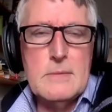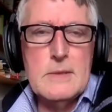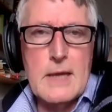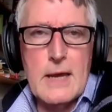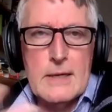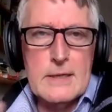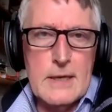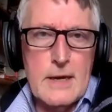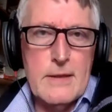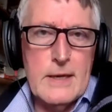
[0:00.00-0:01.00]
and the
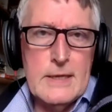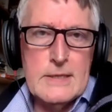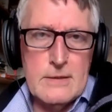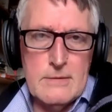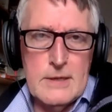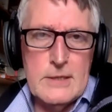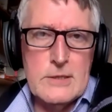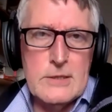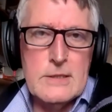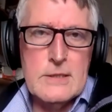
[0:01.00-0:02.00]
other Eastern
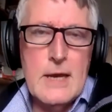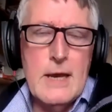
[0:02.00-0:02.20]
religions.